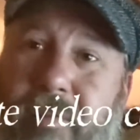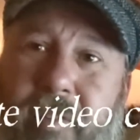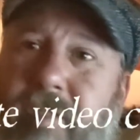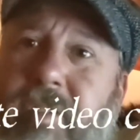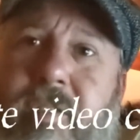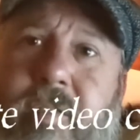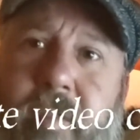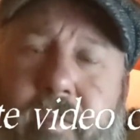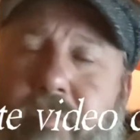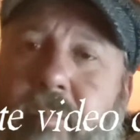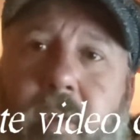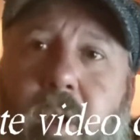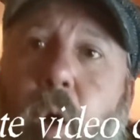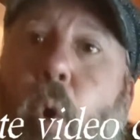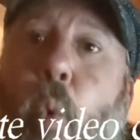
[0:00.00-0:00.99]
if it's just a
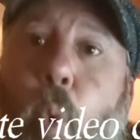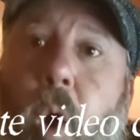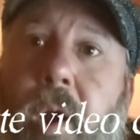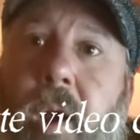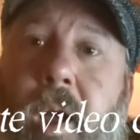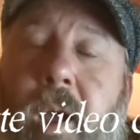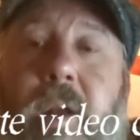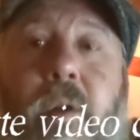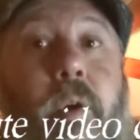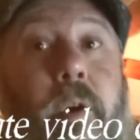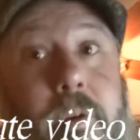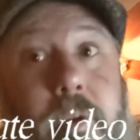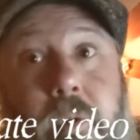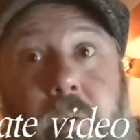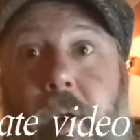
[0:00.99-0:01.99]
1 night or
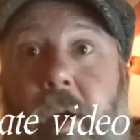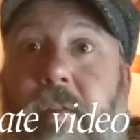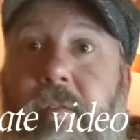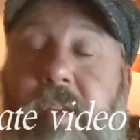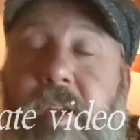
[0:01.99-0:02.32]
a 2 night